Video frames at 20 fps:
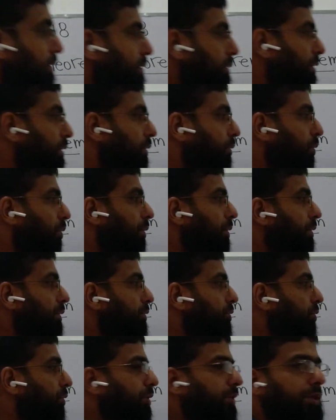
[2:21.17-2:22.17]
the
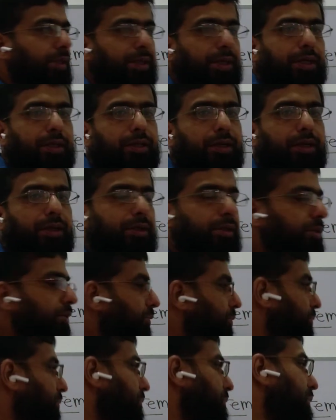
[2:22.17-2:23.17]
short circuit current
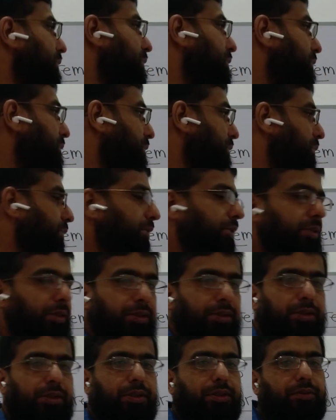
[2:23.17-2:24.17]
through this
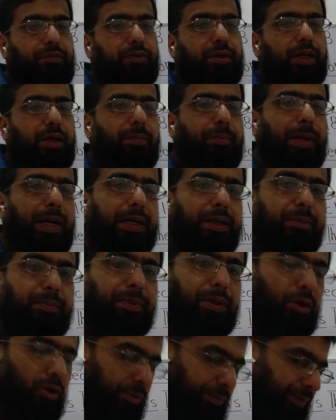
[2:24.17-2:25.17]
resistor, we have
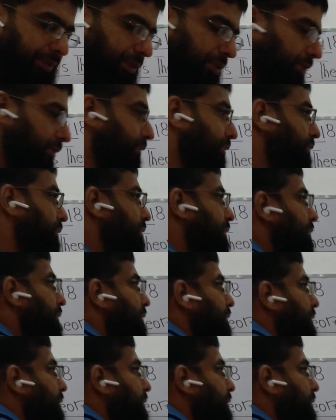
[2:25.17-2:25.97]
multiple options.